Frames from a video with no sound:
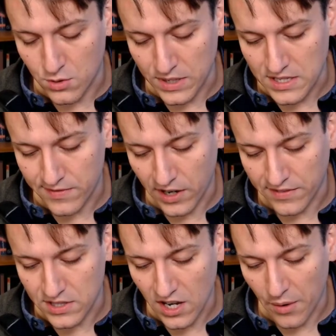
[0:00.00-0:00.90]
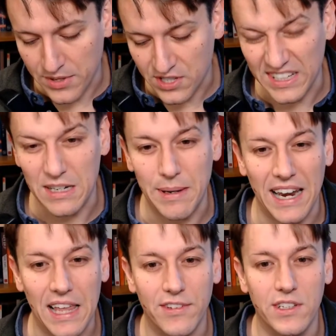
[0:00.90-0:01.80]
25 to start with, so you need about
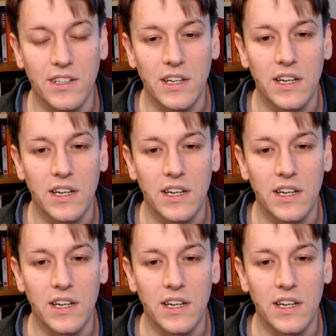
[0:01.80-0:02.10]
11